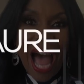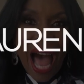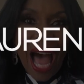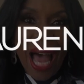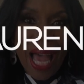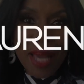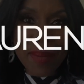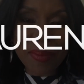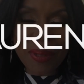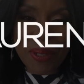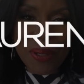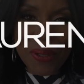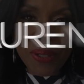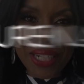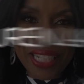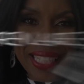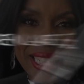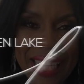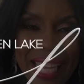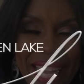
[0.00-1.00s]
I'm
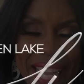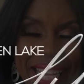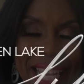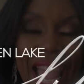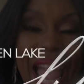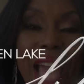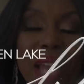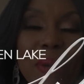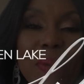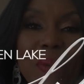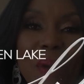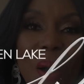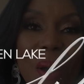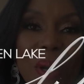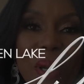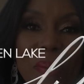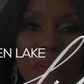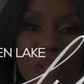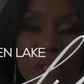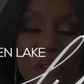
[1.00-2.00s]
Lauren Lake and
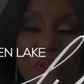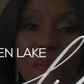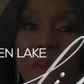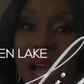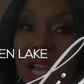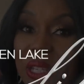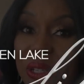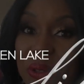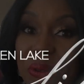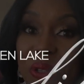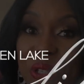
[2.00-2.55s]
welcome to my new